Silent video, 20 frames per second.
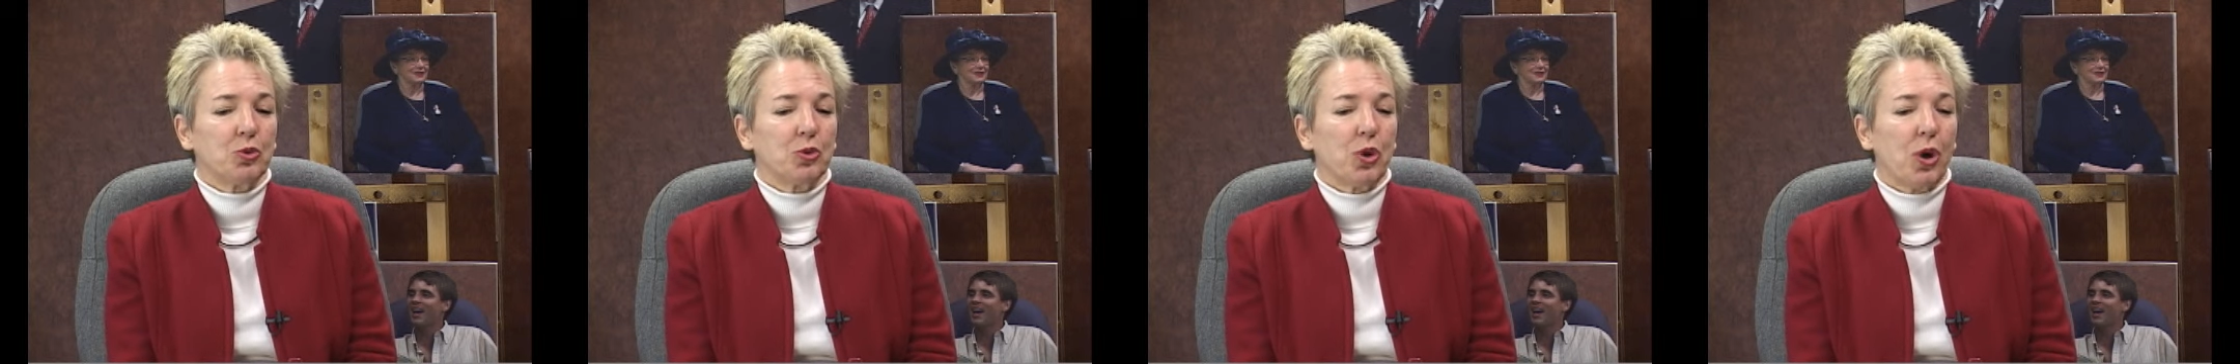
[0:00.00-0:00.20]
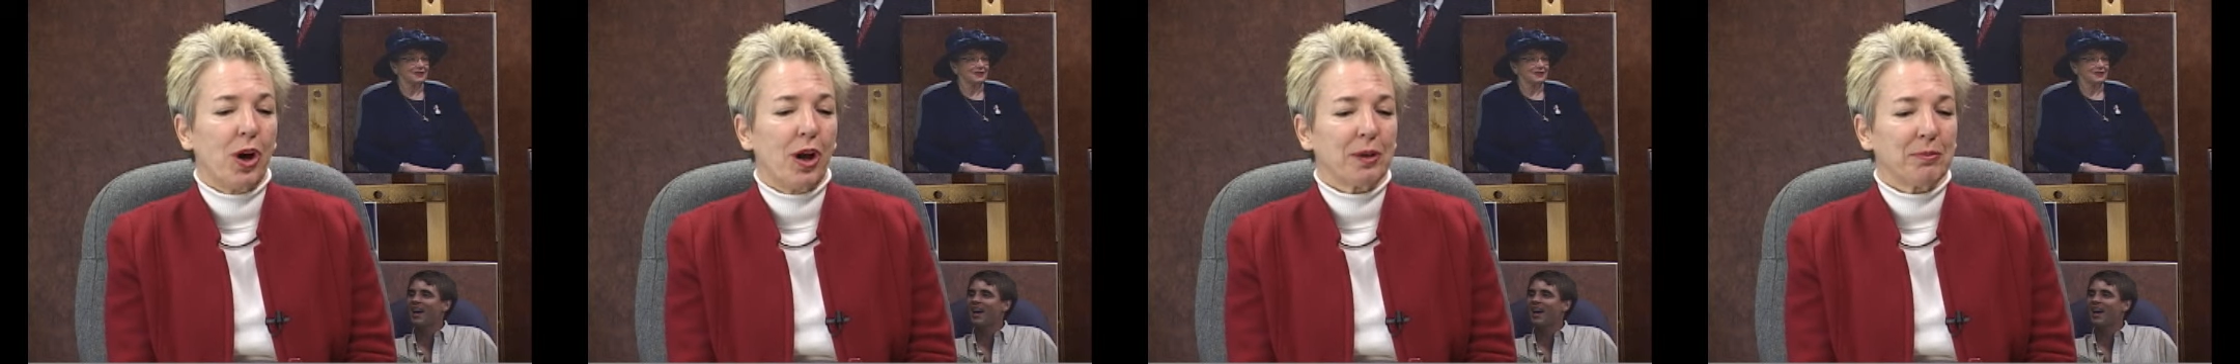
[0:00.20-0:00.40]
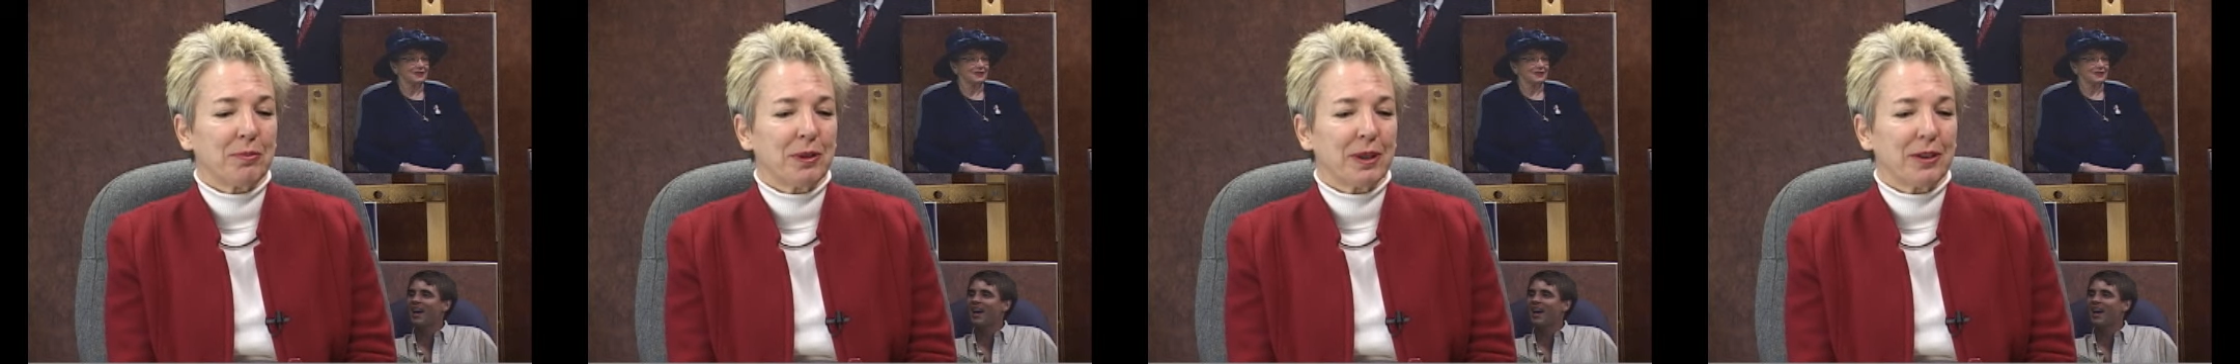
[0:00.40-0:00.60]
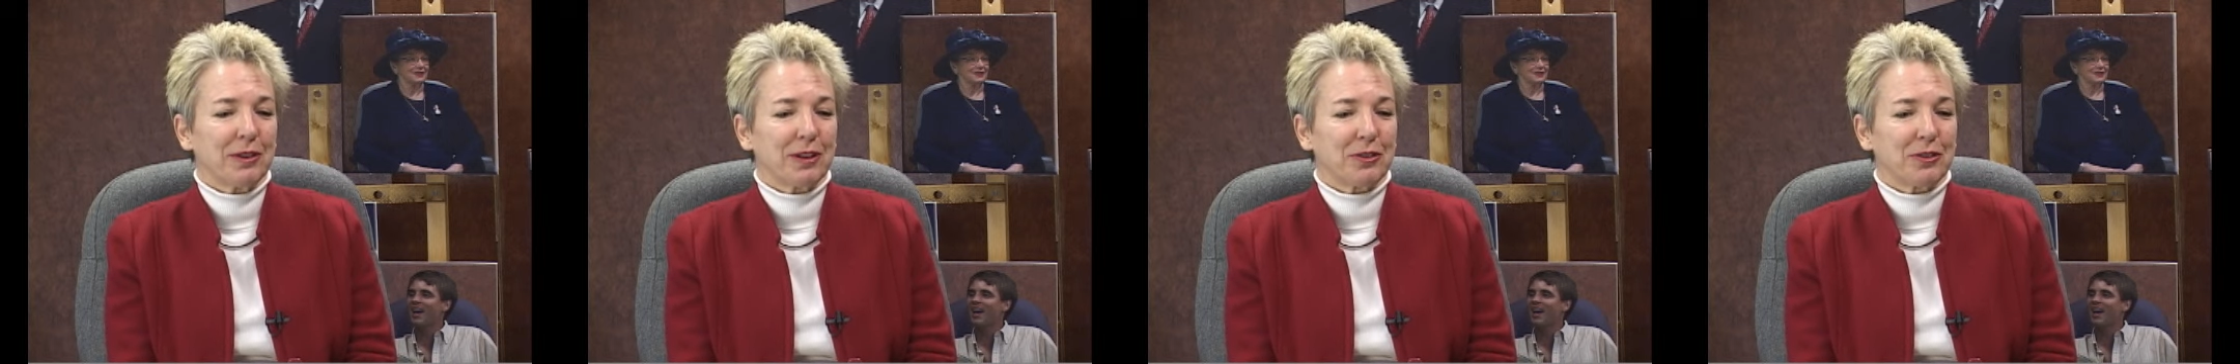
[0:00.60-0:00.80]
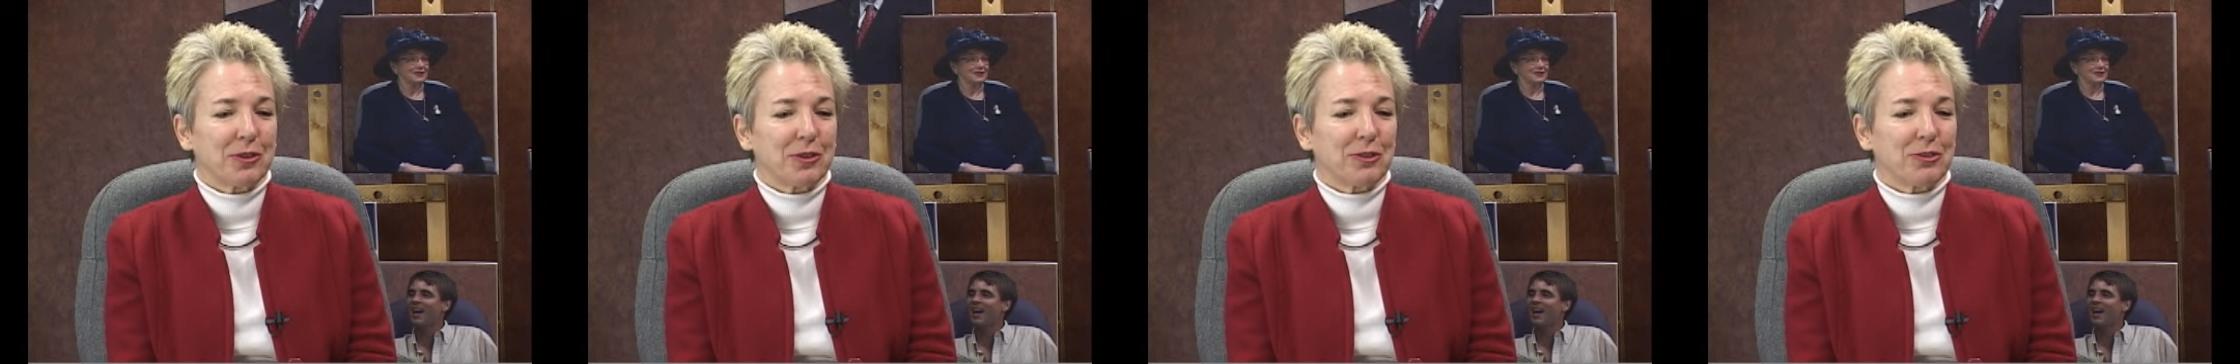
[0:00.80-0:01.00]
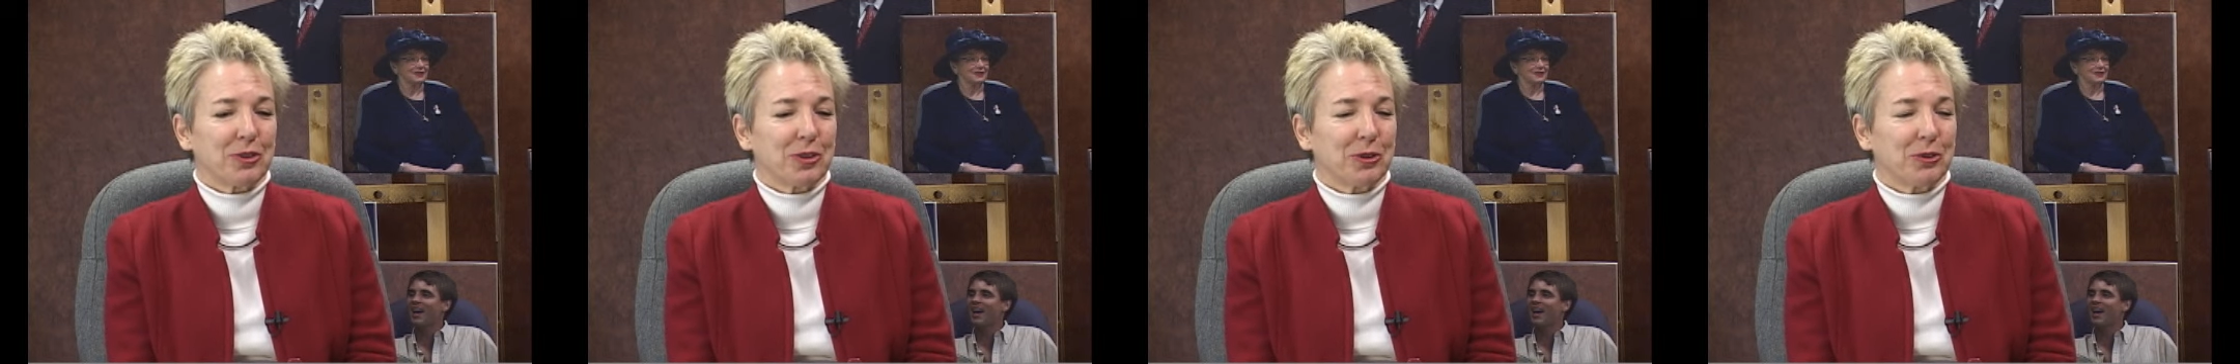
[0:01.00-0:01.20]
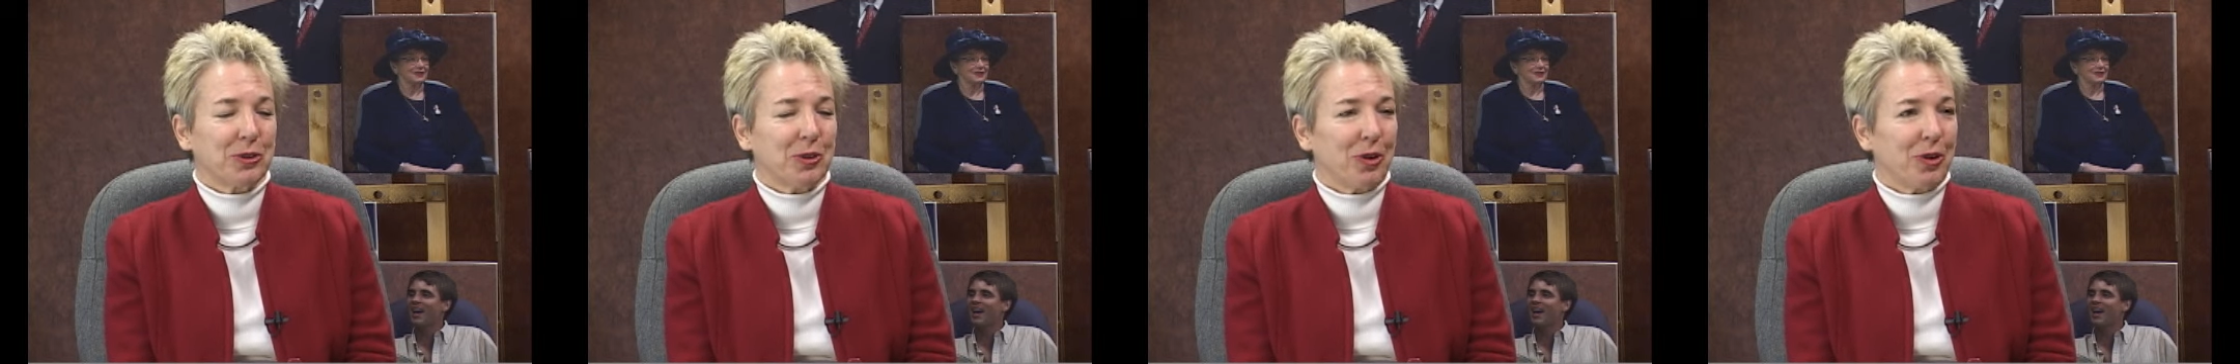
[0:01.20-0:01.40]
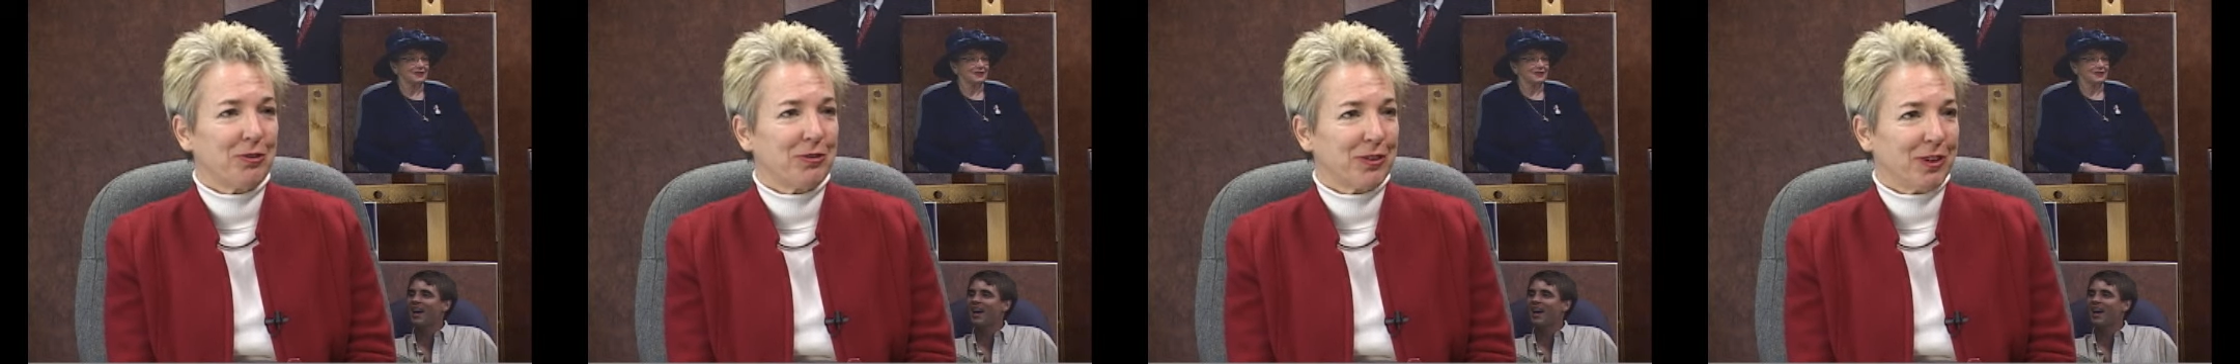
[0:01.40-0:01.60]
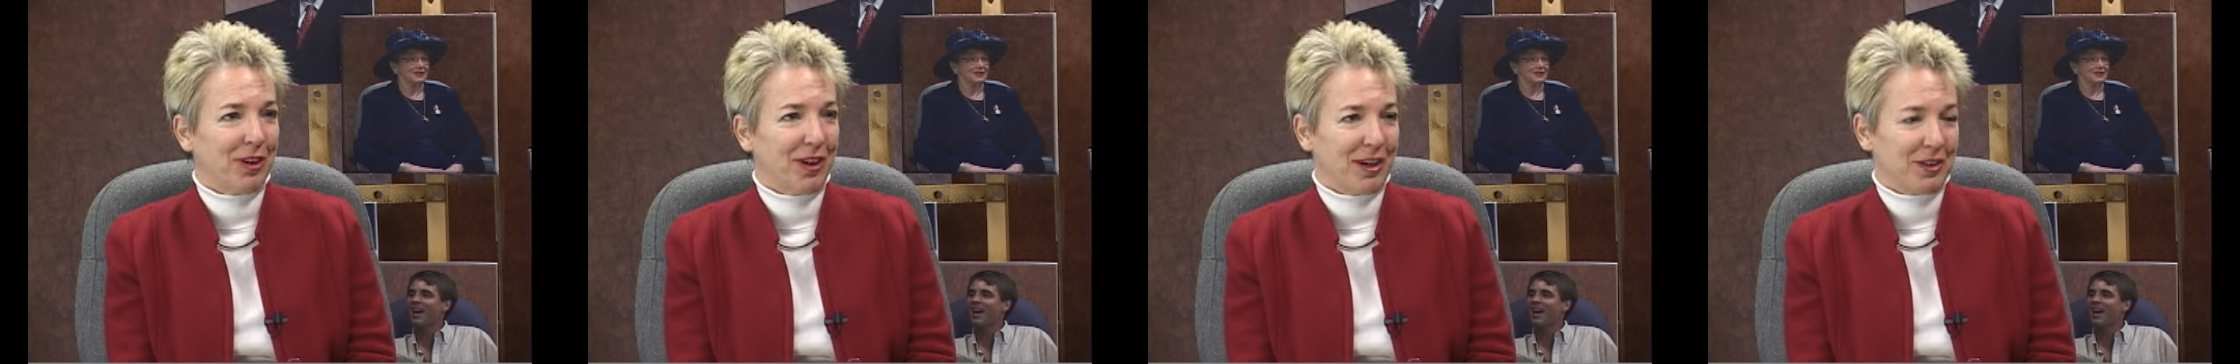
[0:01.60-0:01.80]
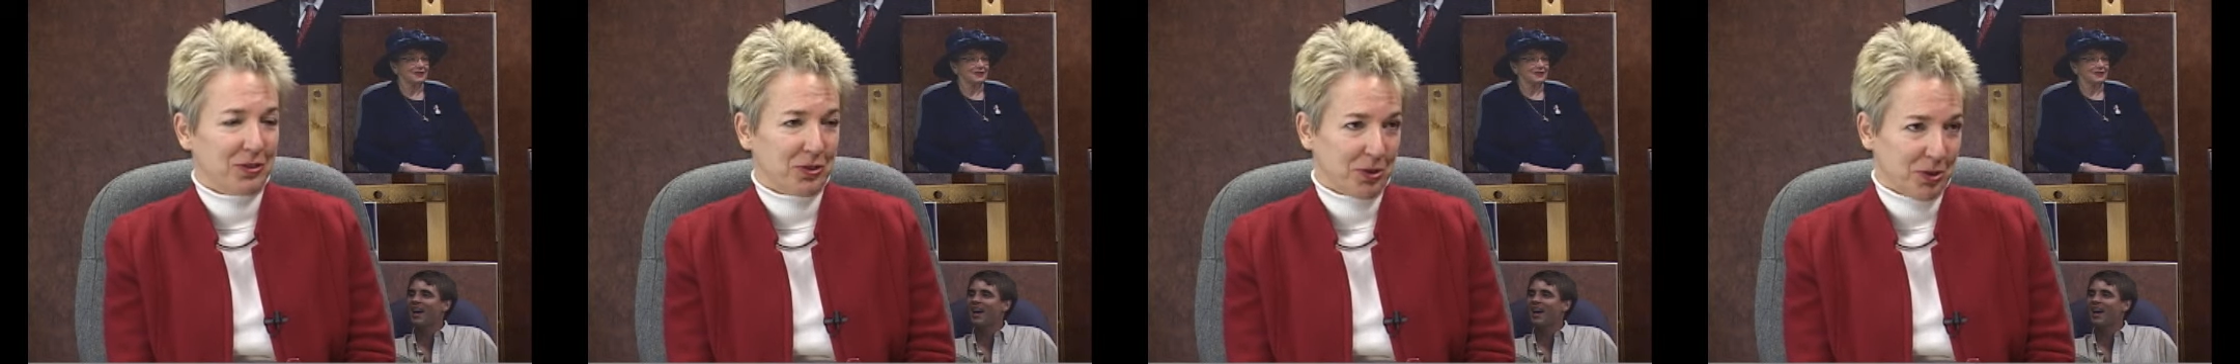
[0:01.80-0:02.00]
taught me that there's still an awful
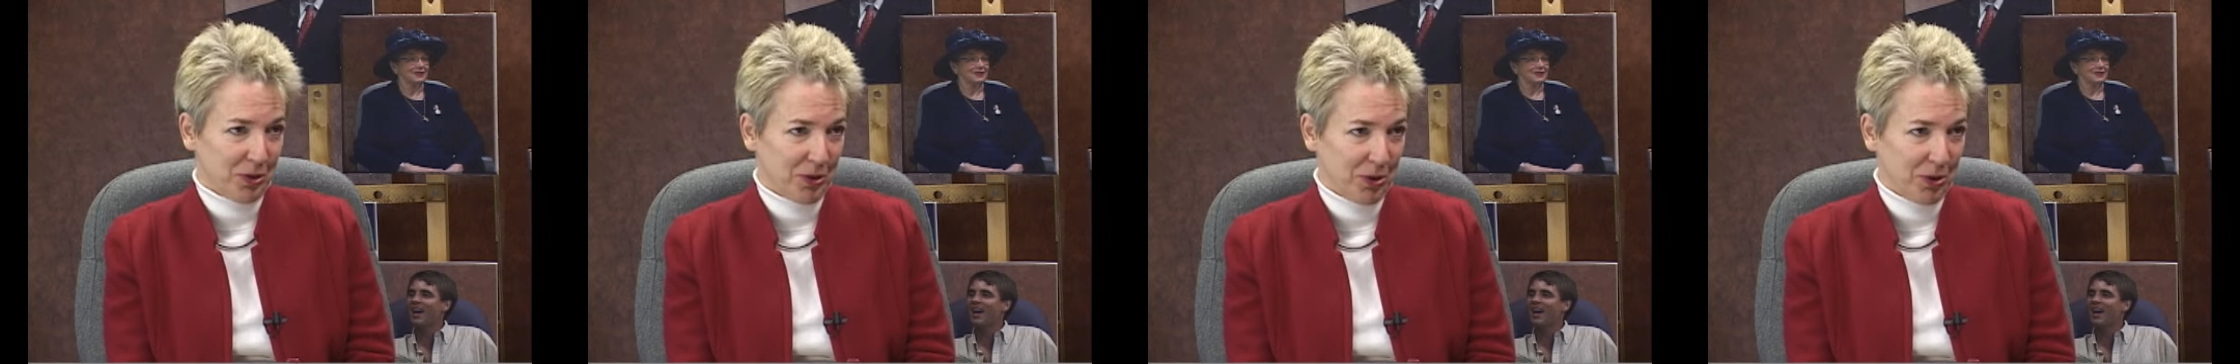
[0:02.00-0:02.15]
lot to